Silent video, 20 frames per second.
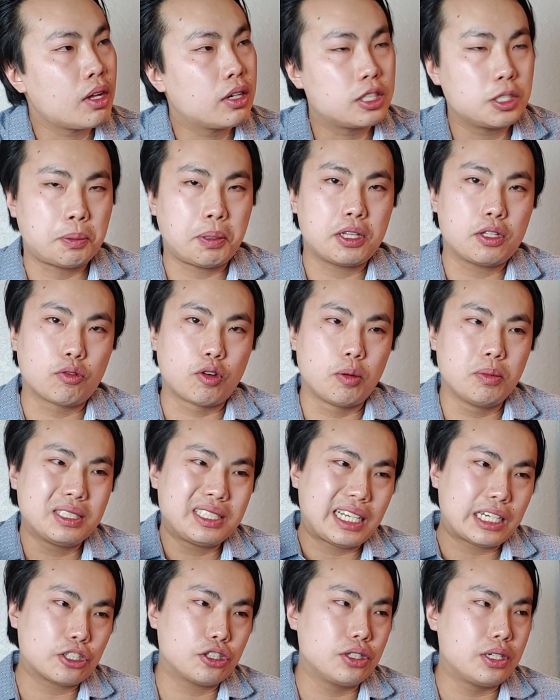despite the aroma,
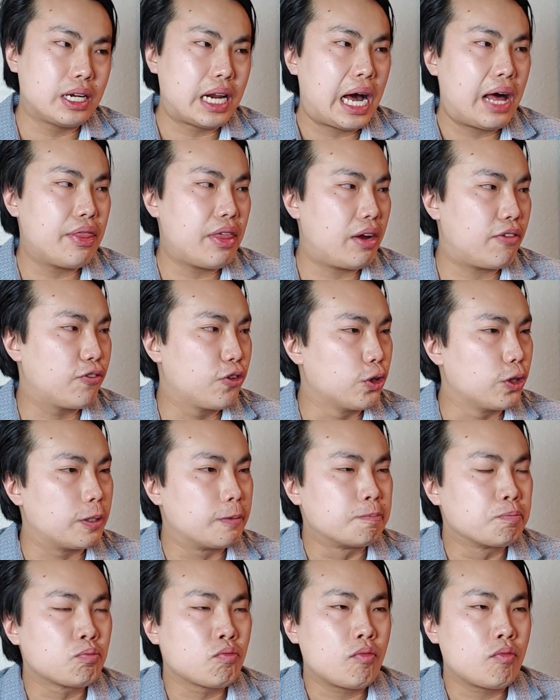is actually not that fruity.